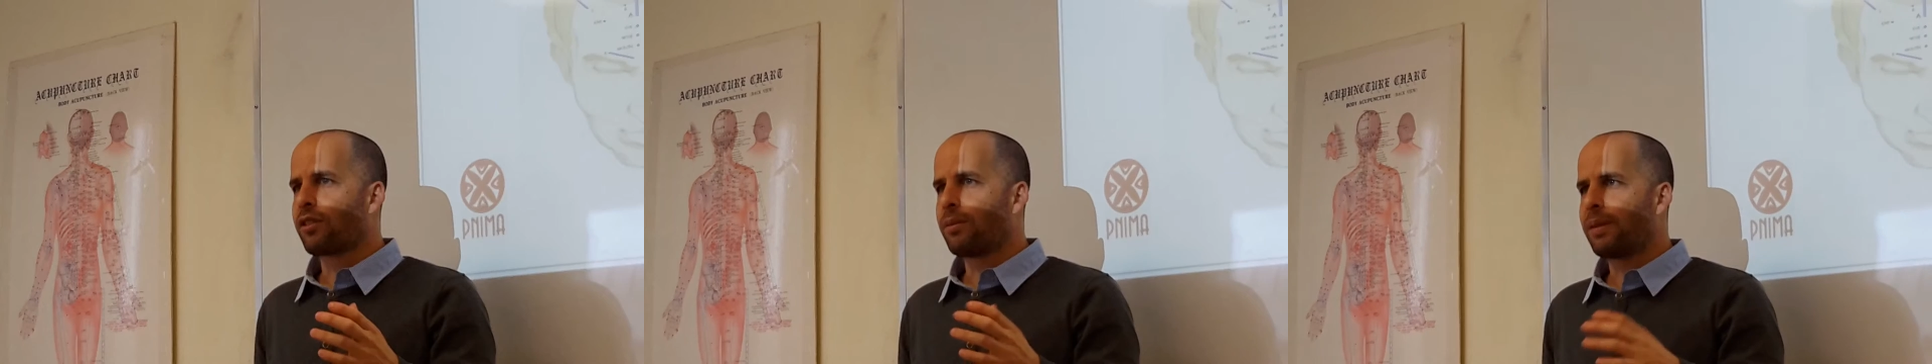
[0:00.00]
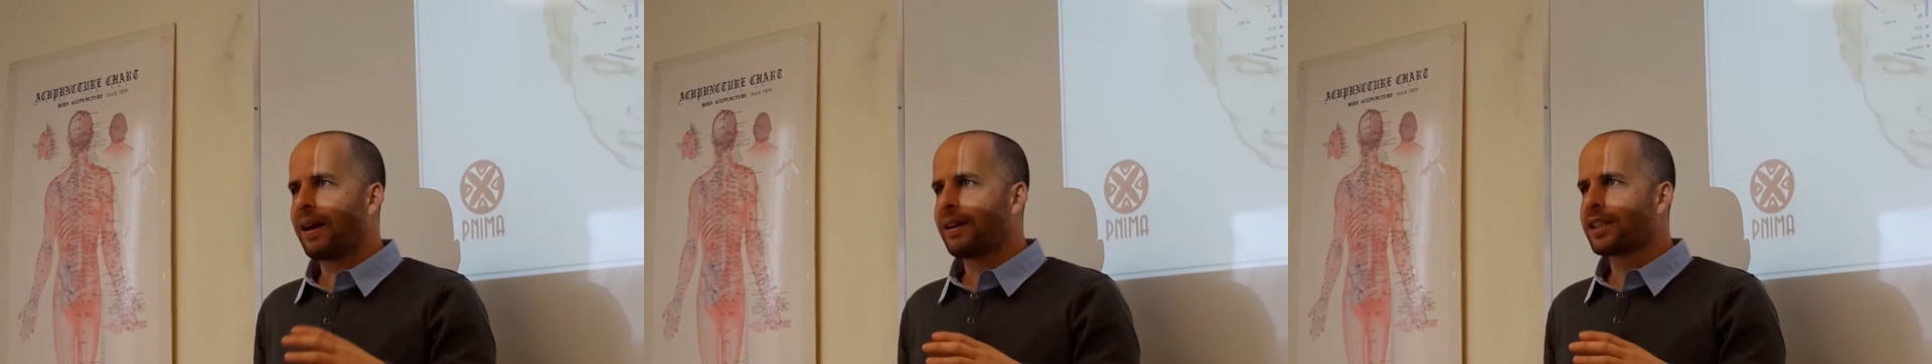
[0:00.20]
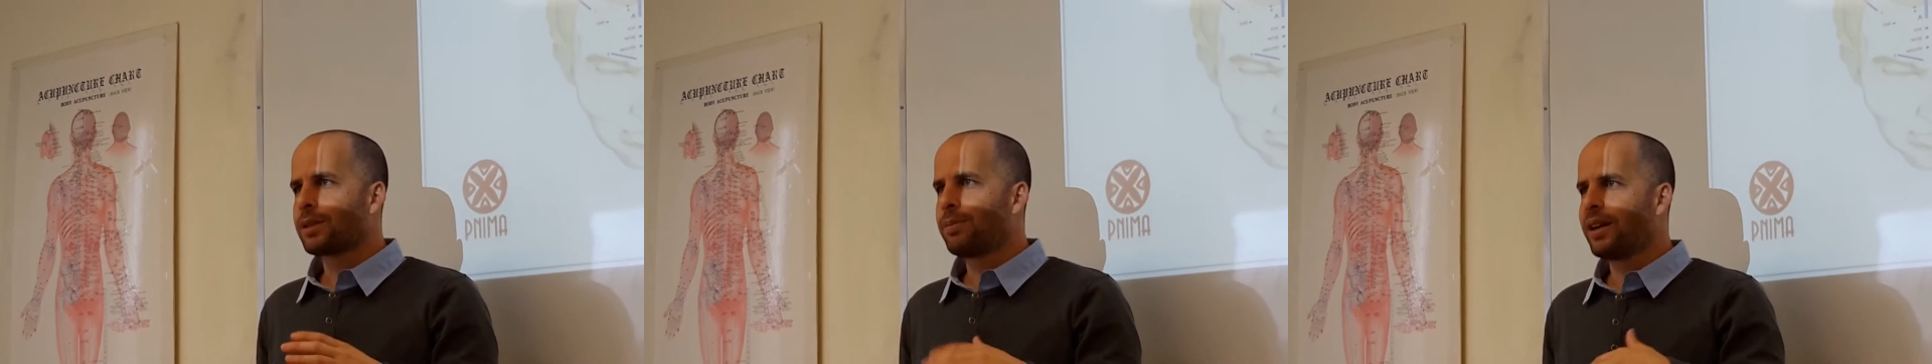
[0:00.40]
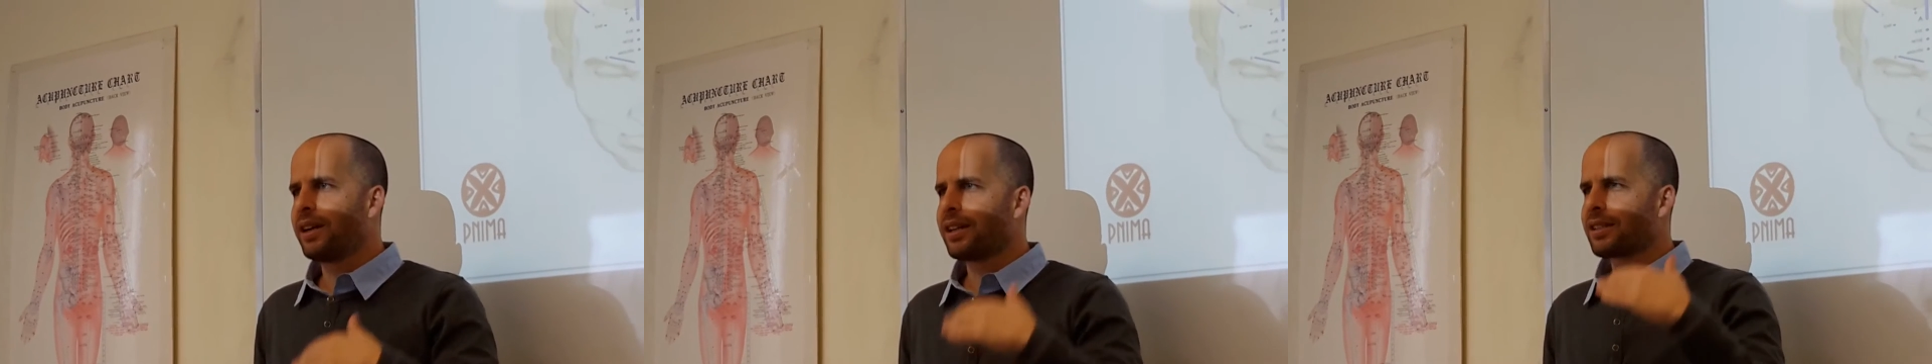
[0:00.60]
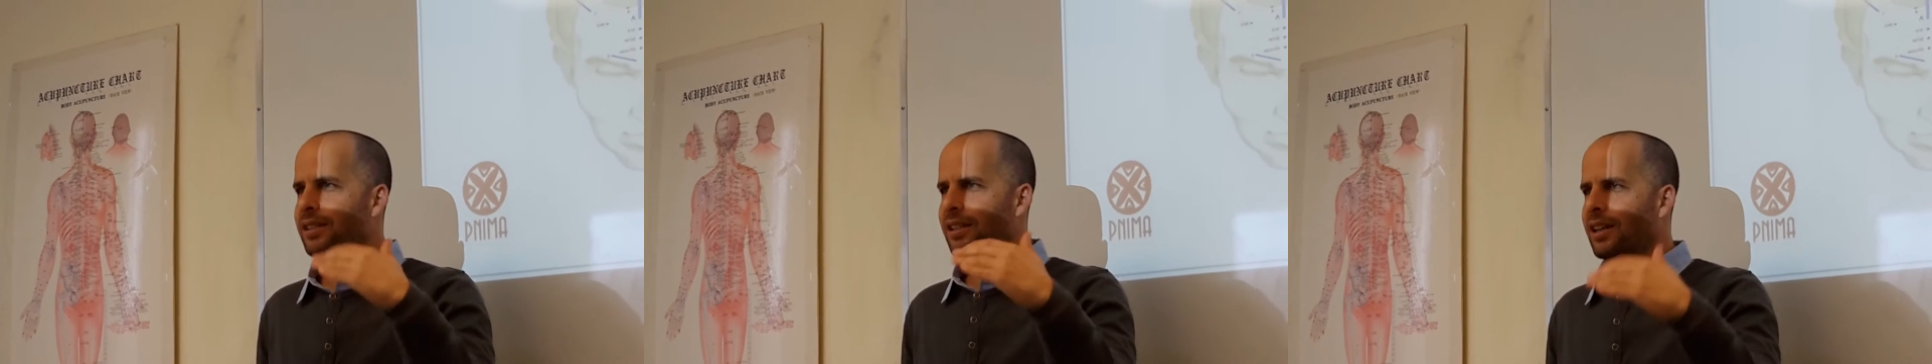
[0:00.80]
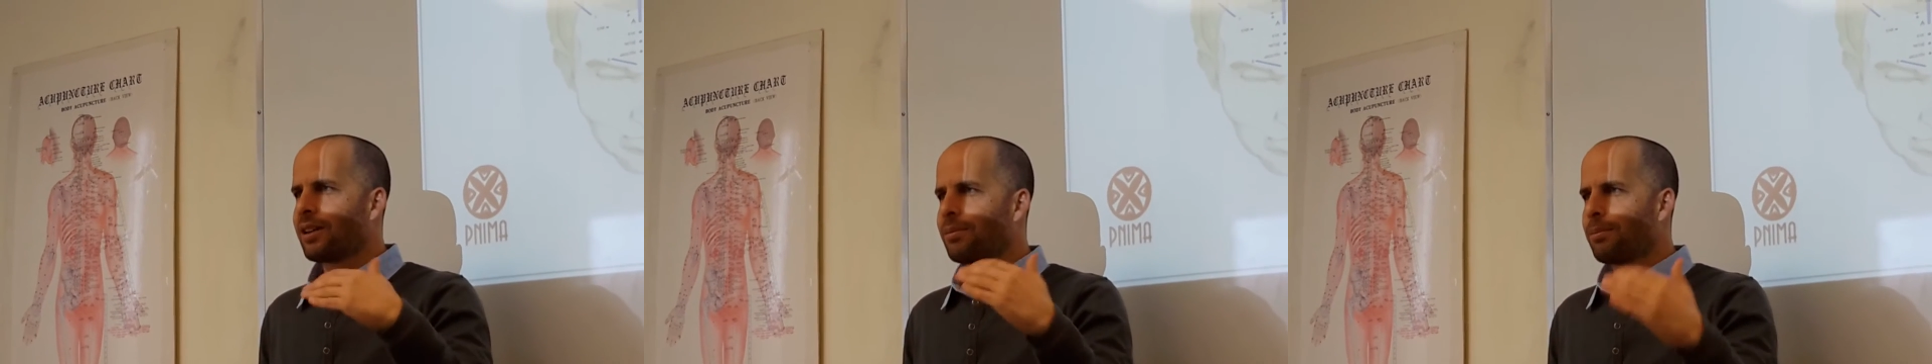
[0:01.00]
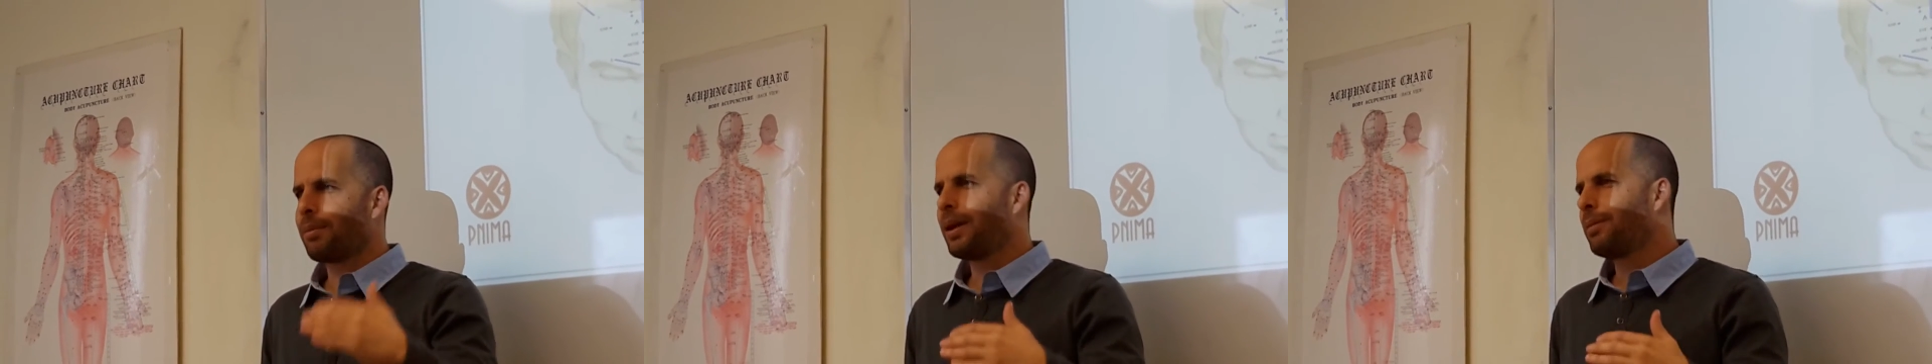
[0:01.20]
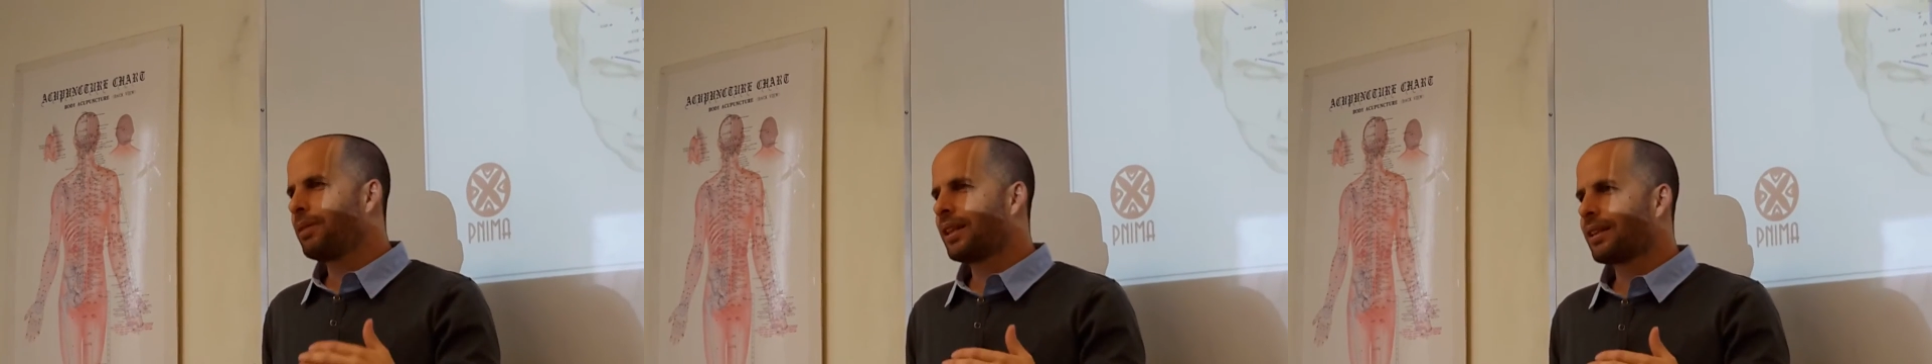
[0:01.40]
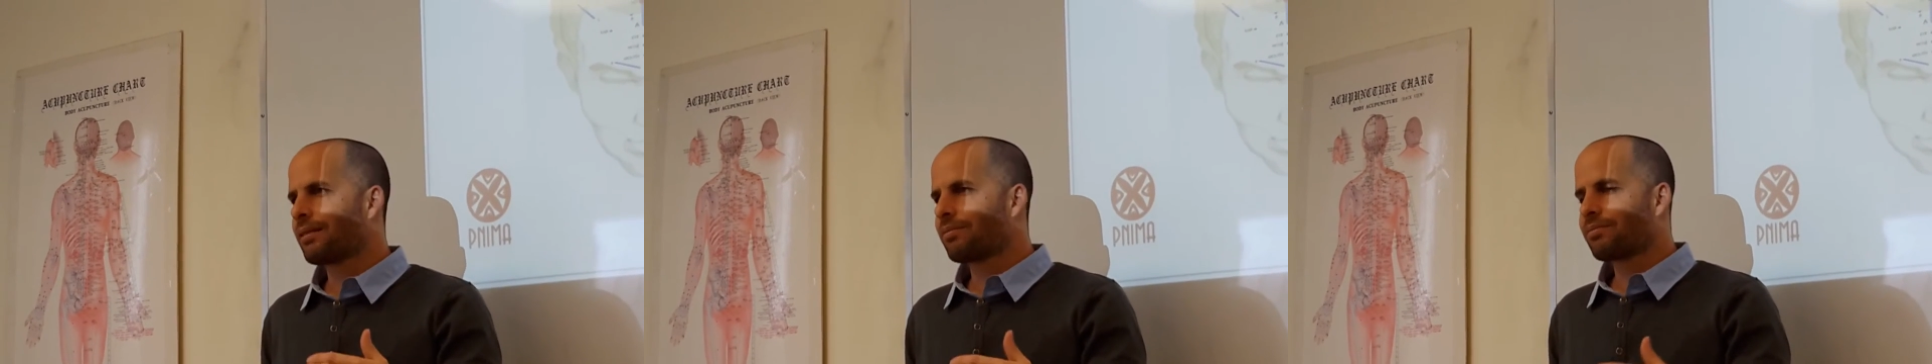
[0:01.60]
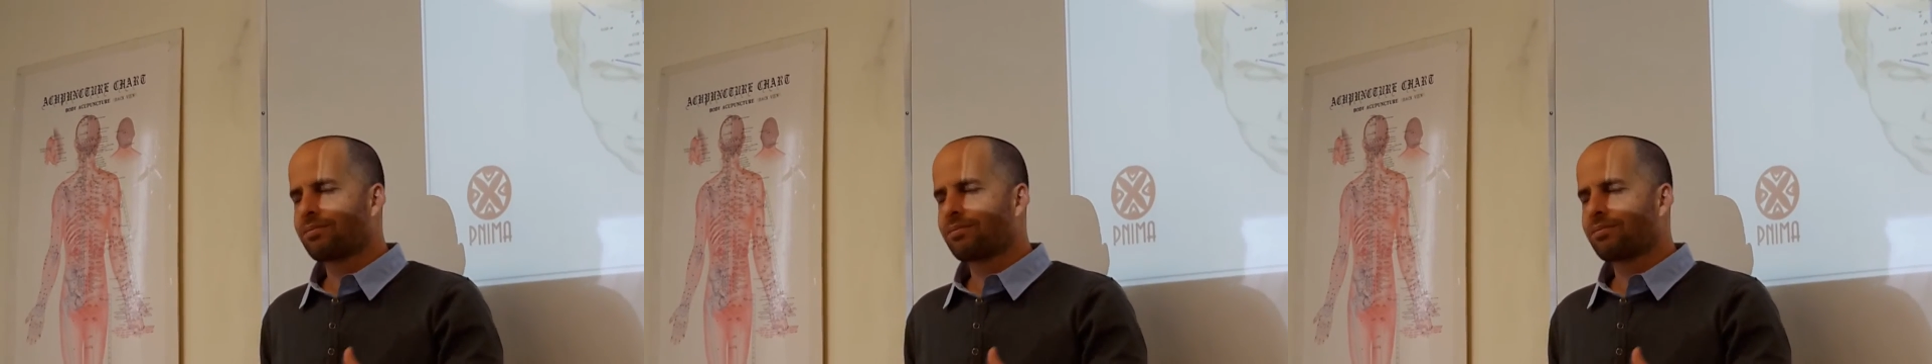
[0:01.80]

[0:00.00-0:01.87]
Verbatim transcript: from our experience, uh, maybe